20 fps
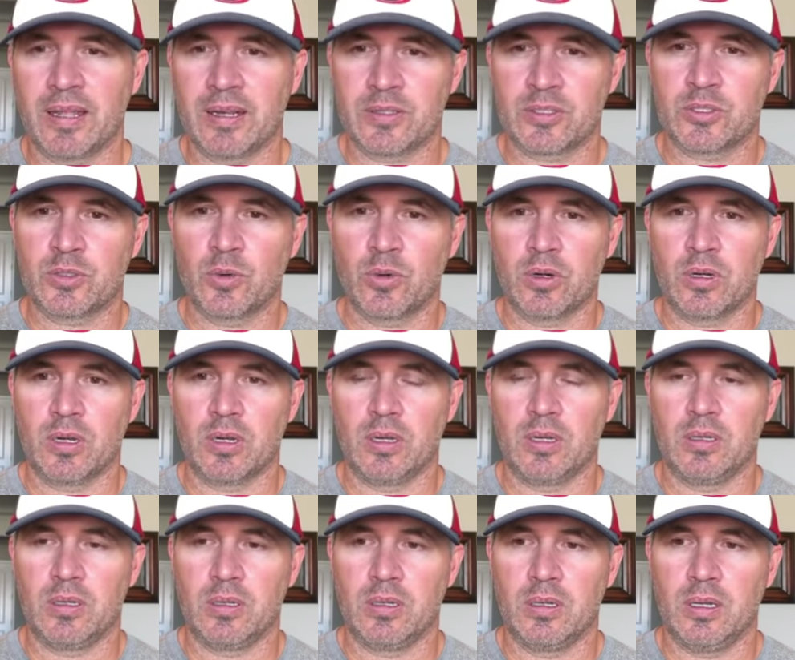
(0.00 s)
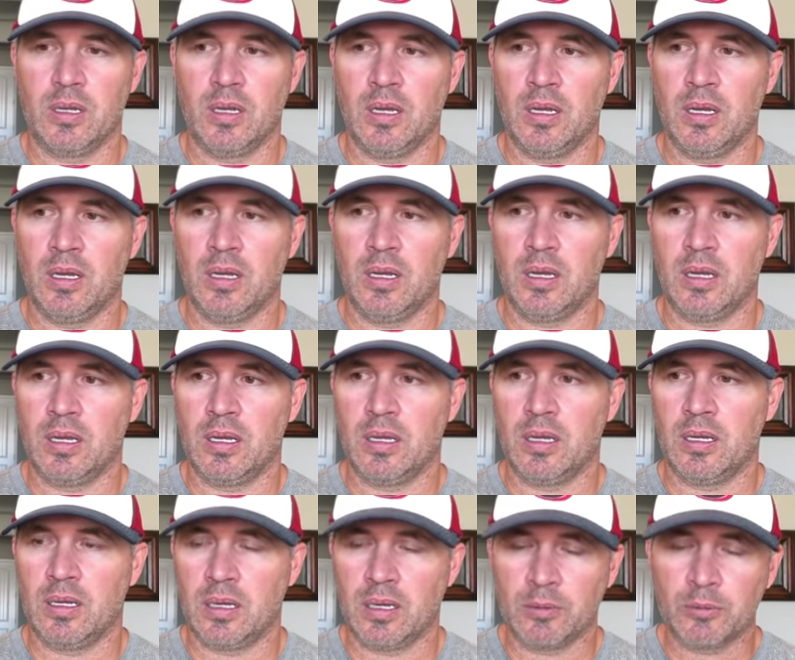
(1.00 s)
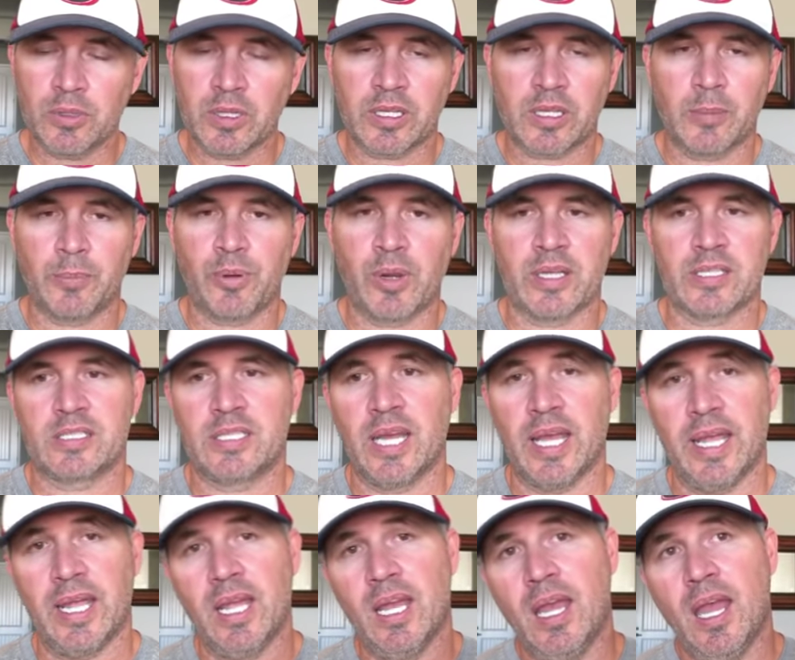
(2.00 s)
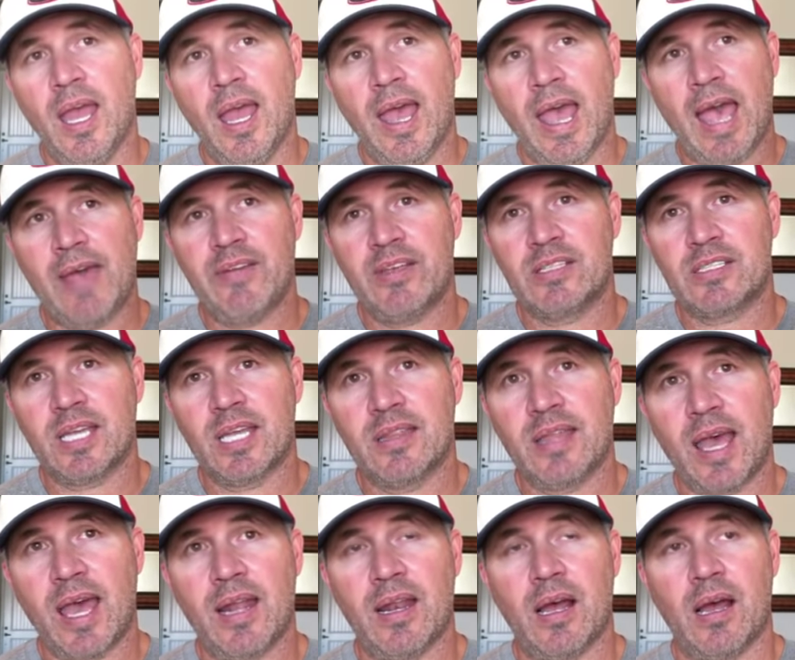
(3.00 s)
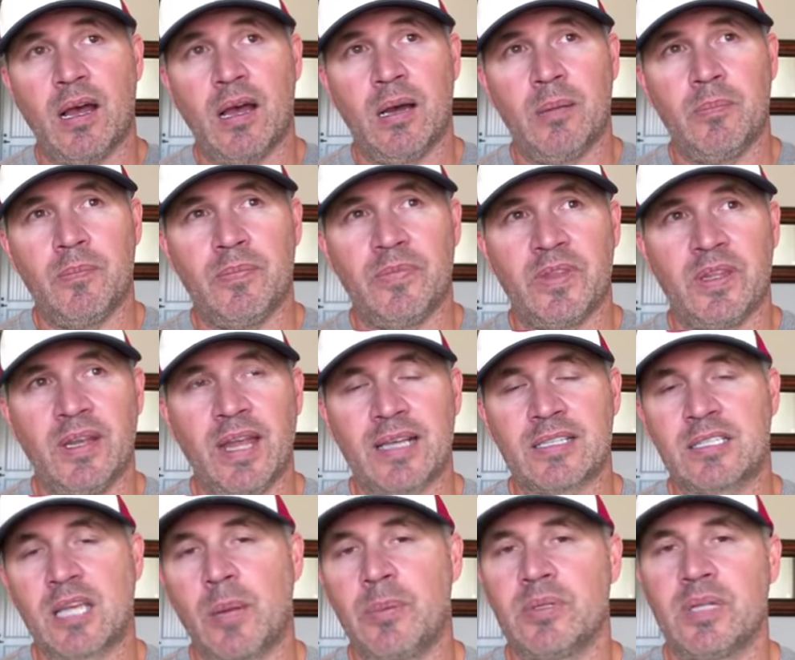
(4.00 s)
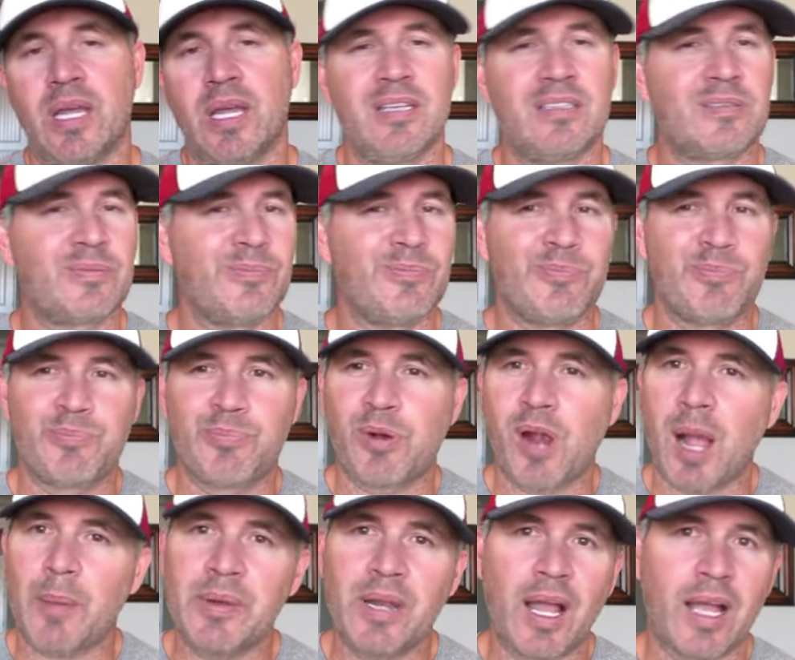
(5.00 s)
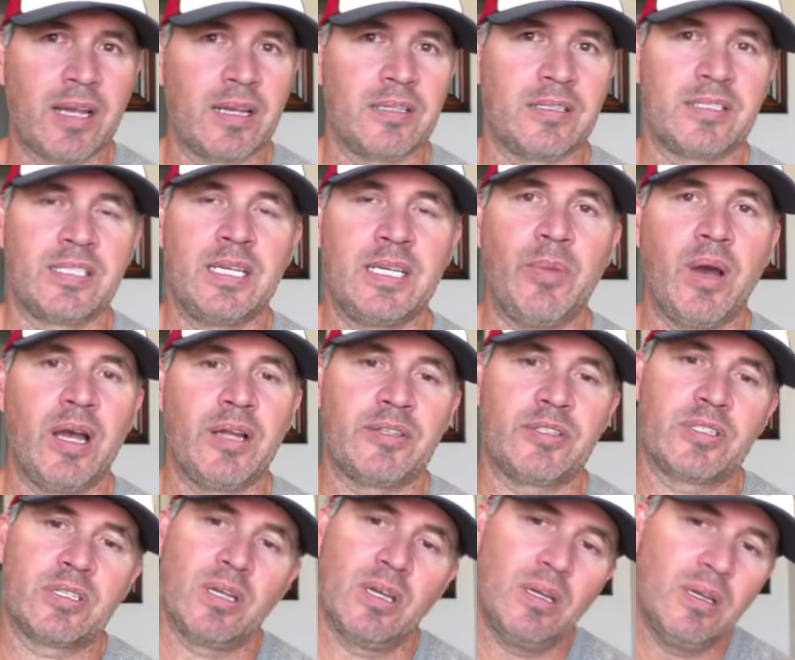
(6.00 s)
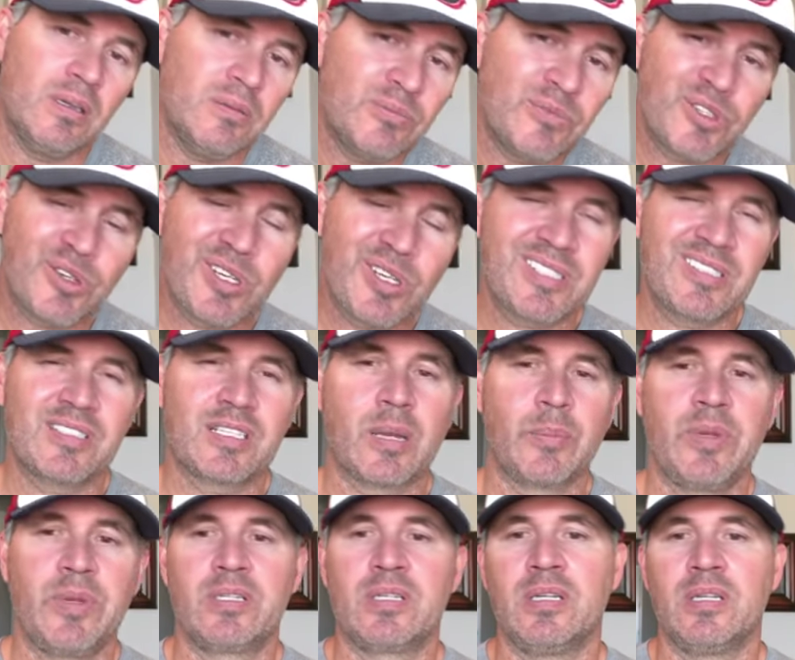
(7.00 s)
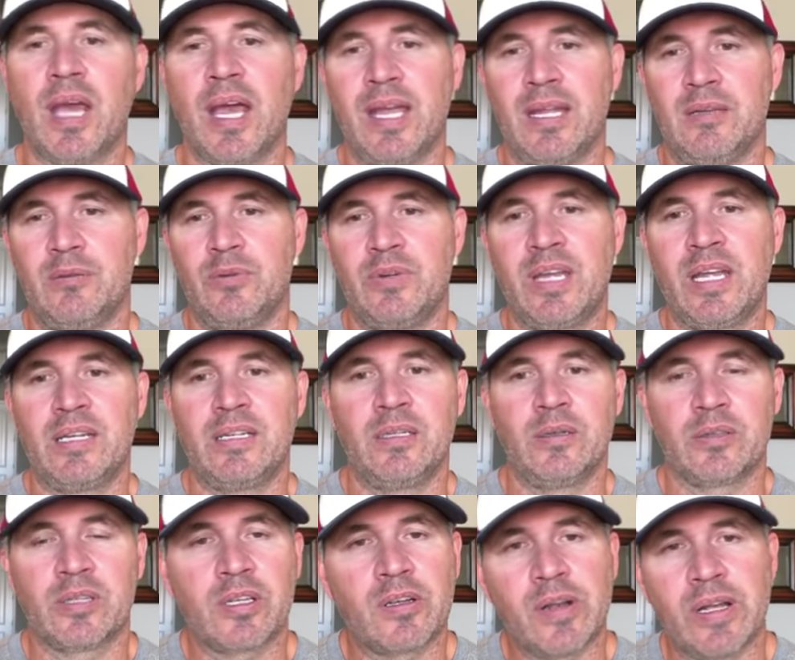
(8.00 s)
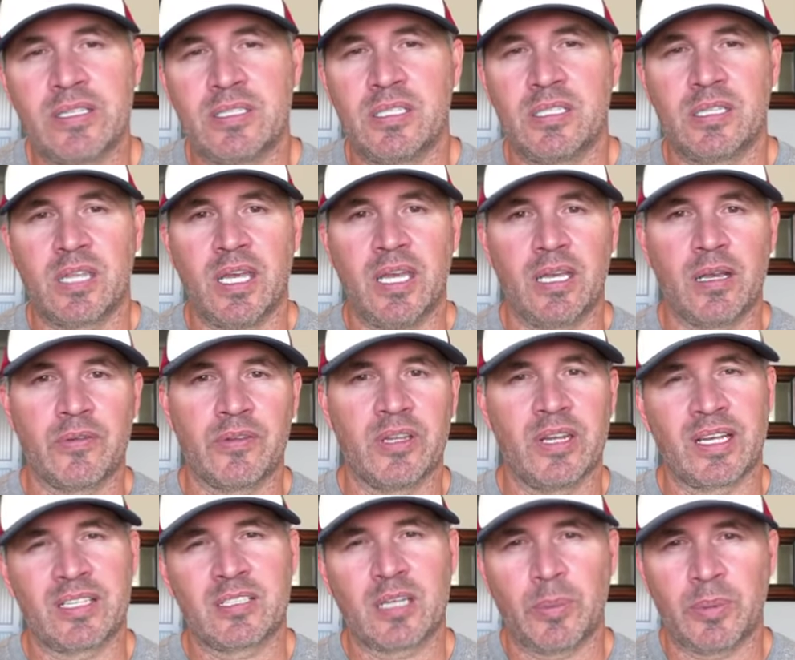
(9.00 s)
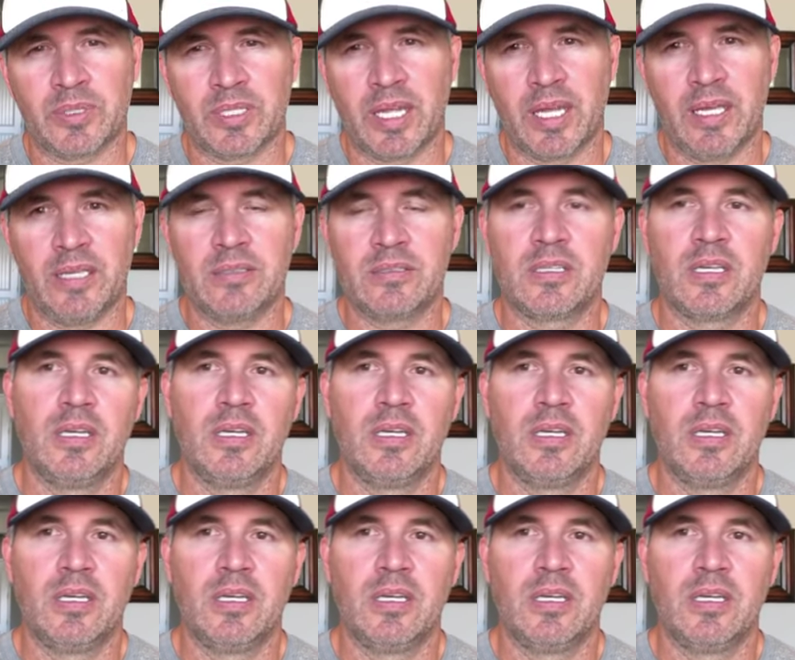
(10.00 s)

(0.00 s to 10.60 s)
short, a really compressed day. Having said that, the next couple of days, probably not going to see much. Kristen's coming in tonight. We've got to deal with the Gracie's thing over the next couple of days